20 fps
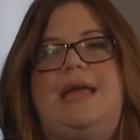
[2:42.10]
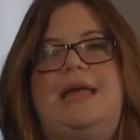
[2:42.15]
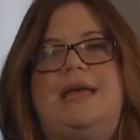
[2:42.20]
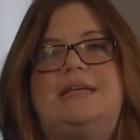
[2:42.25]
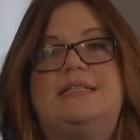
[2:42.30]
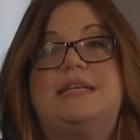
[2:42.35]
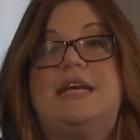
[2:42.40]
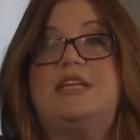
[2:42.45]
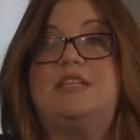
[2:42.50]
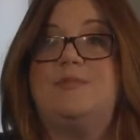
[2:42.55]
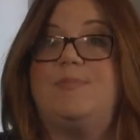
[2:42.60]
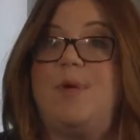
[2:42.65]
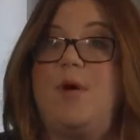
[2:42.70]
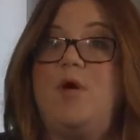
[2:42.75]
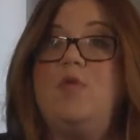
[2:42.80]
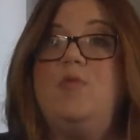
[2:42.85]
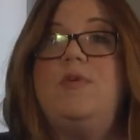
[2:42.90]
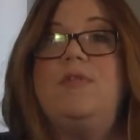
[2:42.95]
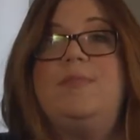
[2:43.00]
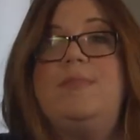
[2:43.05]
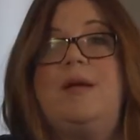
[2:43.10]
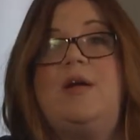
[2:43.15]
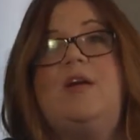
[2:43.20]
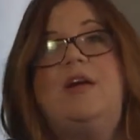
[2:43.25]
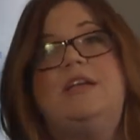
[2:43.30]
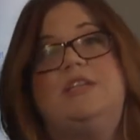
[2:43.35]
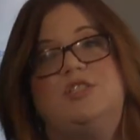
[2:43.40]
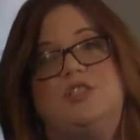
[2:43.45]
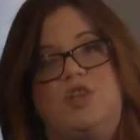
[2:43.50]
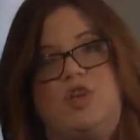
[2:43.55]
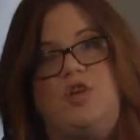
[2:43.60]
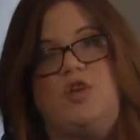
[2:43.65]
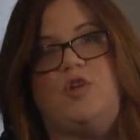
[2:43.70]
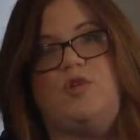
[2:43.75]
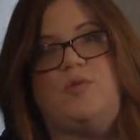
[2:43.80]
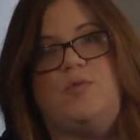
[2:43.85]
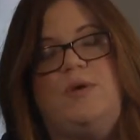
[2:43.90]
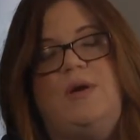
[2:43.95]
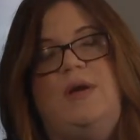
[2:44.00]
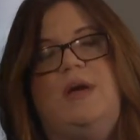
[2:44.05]
is I spoke with Mary
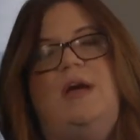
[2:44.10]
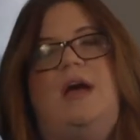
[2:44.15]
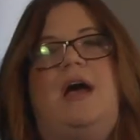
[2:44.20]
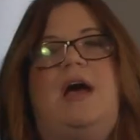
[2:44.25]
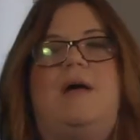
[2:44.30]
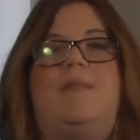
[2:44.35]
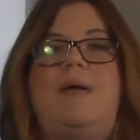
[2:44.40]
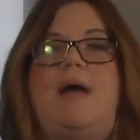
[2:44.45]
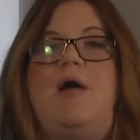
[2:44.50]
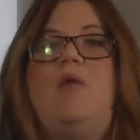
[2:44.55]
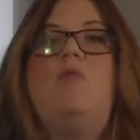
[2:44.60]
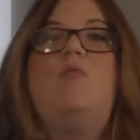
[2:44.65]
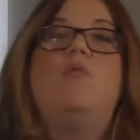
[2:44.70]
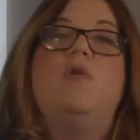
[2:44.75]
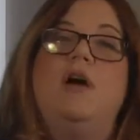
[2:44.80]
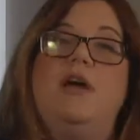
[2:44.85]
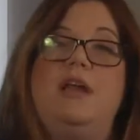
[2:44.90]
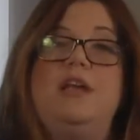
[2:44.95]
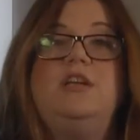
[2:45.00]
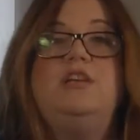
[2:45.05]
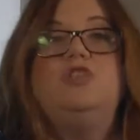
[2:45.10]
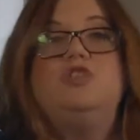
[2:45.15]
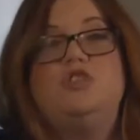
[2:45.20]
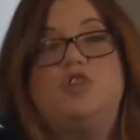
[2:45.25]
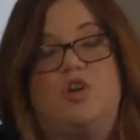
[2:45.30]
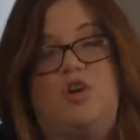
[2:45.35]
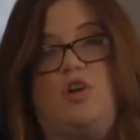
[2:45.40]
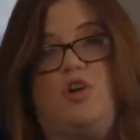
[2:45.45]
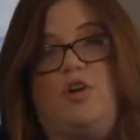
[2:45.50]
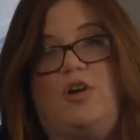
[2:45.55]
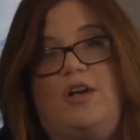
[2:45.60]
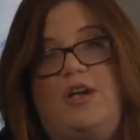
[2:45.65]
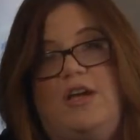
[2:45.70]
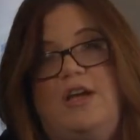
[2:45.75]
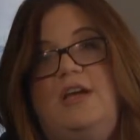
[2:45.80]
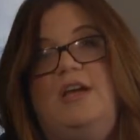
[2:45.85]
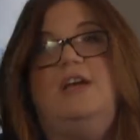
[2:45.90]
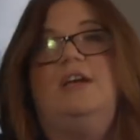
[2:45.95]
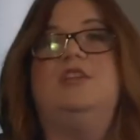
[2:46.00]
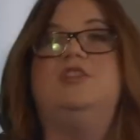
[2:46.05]
Sue about what a jerk
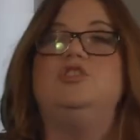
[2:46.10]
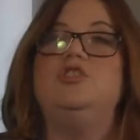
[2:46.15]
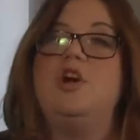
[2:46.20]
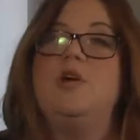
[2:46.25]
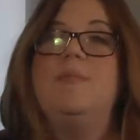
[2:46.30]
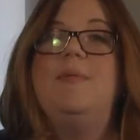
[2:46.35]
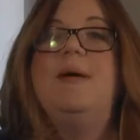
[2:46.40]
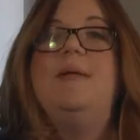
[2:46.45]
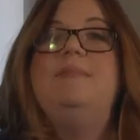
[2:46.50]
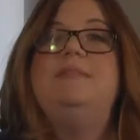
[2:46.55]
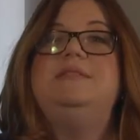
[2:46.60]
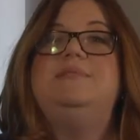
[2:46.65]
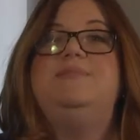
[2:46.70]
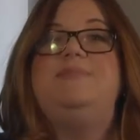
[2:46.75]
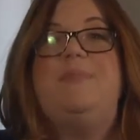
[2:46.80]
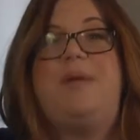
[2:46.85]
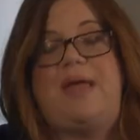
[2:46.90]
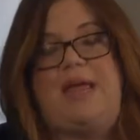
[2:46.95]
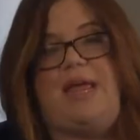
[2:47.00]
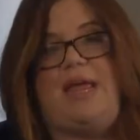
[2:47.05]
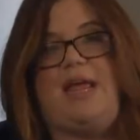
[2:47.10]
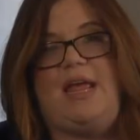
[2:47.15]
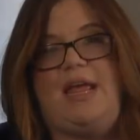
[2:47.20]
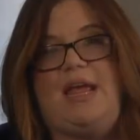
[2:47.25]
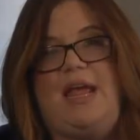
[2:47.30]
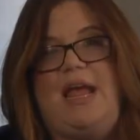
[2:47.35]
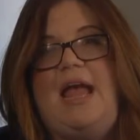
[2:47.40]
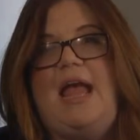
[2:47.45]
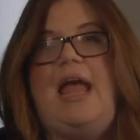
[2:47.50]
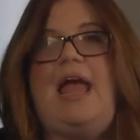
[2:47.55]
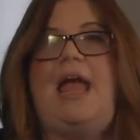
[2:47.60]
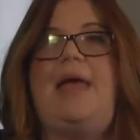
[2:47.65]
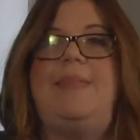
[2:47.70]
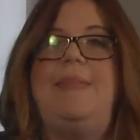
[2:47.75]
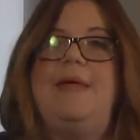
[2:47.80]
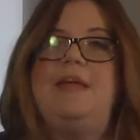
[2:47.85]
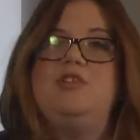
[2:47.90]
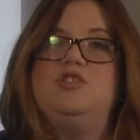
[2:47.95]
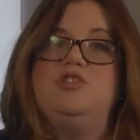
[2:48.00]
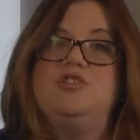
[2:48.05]
Joe Bob is being,
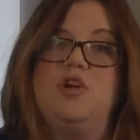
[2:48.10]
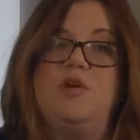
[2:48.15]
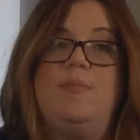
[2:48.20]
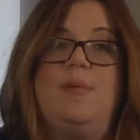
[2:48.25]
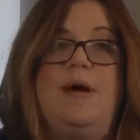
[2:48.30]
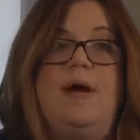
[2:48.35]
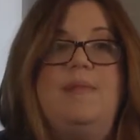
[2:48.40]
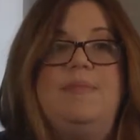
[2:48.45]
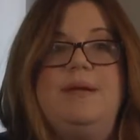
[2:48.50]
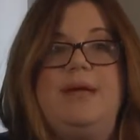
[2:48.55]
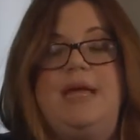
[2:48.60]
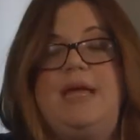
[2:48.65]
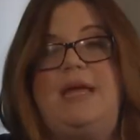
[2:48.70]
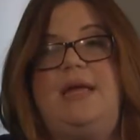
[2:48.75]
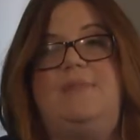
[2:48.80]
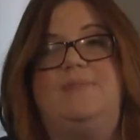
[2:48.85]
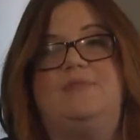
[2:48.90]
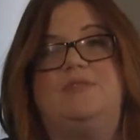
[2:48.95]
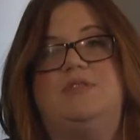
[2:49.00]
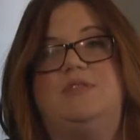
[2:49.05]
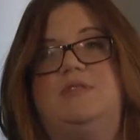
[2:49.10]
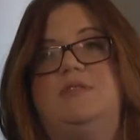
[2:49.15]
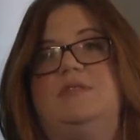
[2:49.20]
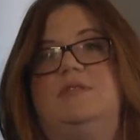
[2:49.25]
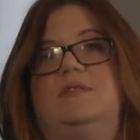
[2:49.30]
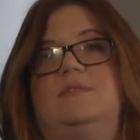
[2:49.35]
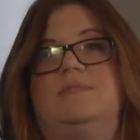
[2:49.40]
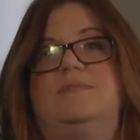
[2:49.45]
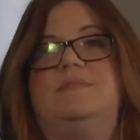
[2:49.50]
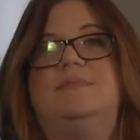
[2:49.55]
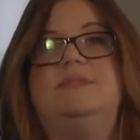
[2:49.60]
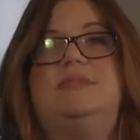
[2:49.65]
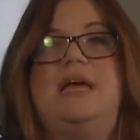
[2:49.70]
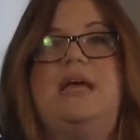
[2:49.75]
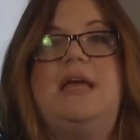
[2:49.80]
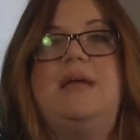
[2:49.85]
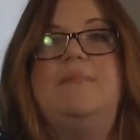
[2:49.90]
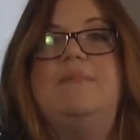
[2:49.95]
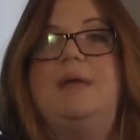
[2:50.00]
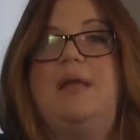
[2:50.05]
and that Joe Bob keeps
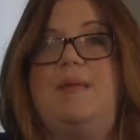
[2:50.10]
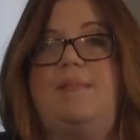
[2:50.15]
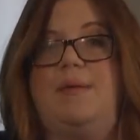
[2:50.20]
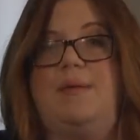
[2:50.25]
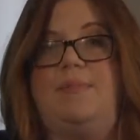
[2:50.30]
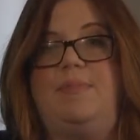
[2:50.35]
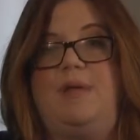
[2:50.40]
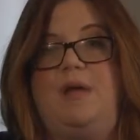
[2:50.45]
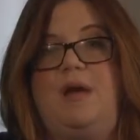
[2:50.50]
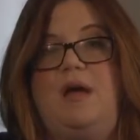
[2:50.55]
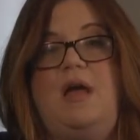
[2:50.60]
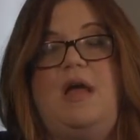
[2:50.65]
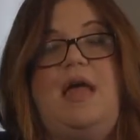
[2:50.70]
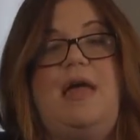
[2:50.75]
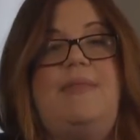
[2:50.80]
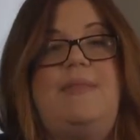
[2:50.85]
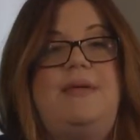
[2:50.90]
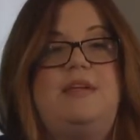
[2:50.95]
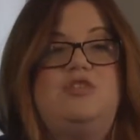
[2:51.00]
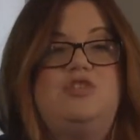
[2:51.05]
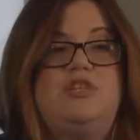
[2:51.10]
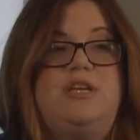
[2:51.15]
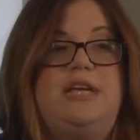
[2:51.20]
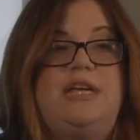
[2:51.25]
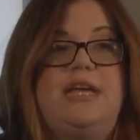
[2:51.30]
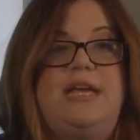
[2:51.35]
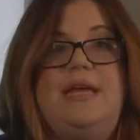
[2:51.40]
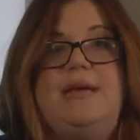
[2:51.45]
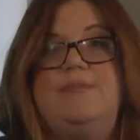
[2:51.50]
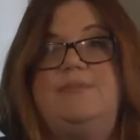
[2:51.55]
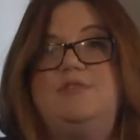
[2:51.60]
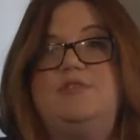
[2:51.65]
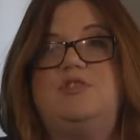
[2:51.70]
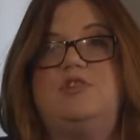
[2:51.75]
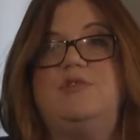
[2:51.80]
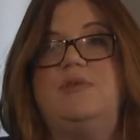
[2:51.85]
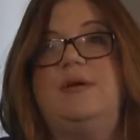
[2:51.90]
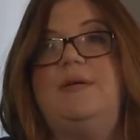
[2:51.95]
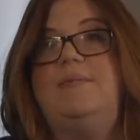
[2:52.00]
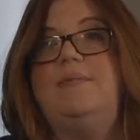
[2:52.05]
saying blah, blah, blah, and that she keeps
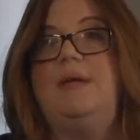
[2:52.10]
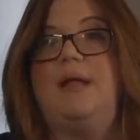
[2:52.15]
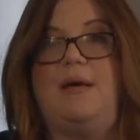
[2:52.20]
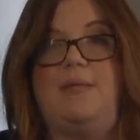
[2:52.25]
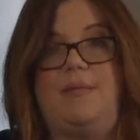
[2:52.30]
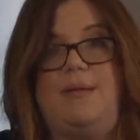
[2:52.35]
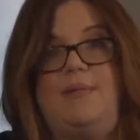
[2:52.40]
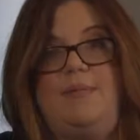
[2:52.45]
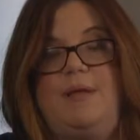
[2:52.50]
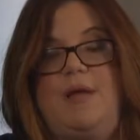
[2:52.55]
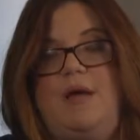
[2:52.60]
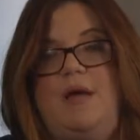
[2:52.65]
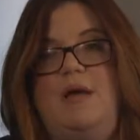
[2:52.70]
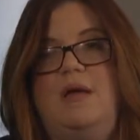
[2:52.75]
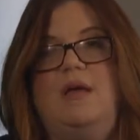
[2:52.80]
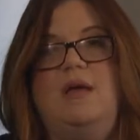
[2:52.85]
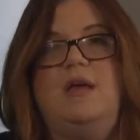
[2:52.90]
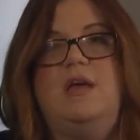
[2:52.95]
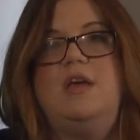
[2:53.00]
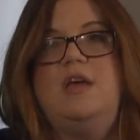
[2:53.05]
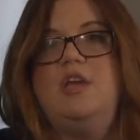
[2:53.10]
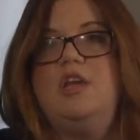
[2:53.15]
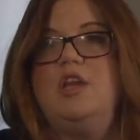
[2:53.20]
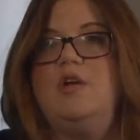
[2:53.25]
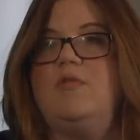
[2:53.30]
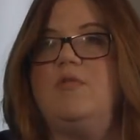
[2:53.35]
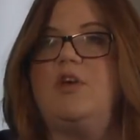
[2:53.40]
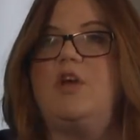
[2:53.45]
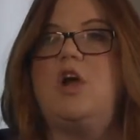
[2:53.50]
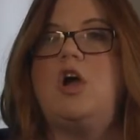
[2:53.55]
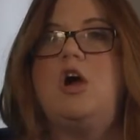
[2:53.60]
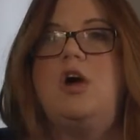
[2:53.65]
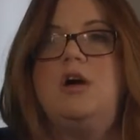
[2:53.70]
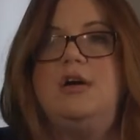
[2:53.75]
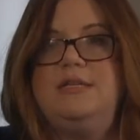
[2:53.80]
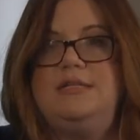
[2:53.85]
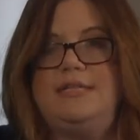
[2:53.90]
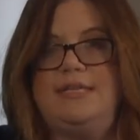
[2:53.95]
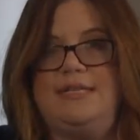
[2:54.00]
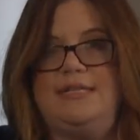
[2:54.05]
doing blah, blah, blah, you know, the
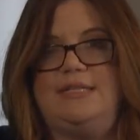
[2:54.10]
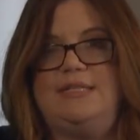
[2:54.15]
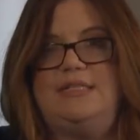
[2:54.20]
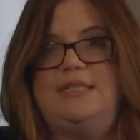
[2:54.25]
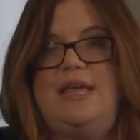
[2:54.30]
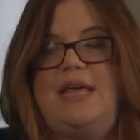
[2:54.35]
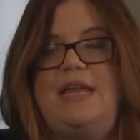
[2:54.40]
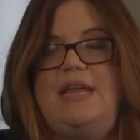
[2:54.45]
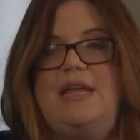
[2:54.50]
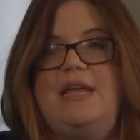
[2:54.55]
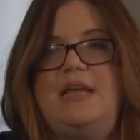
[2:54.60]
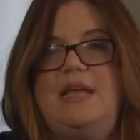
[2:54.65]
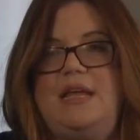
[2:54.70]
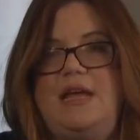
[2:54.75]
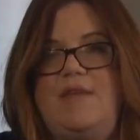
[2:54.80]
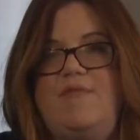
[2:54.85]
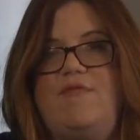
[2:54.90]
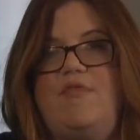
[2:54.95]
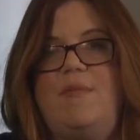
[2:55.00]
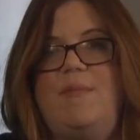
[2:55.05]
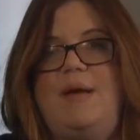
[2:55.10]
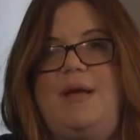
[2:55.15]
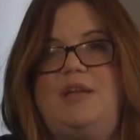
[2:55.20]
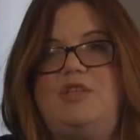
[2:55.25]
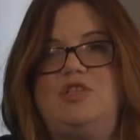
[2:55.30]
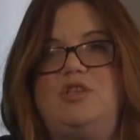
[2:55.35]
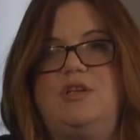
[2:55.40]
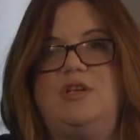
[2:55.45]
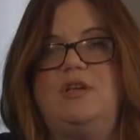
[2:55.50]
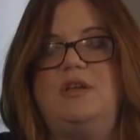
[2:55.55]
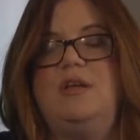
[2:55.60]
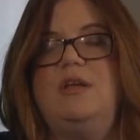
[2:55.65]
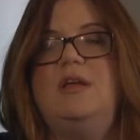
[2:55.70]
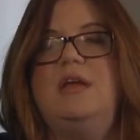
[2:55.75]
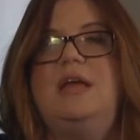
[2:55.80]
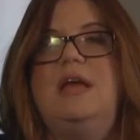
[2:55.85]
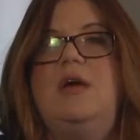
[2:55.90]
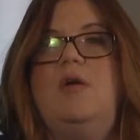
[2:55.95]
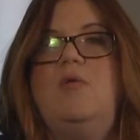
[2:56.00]
contents, that information